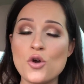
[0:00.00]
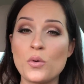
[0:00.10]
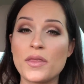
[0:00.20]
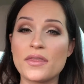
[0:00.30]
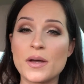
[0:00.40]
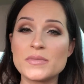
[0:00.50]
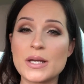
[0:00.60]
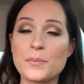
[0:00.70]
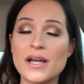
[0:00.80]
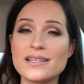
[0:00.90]
with a thumbs
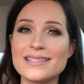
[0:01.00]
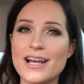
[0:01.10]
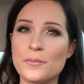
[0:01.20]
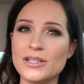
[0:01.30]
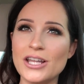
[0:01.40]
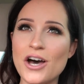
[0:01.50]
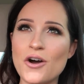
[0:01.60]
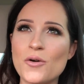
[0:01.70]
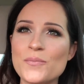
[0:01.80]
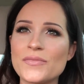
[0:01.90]
up button down
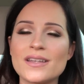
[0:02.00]
below.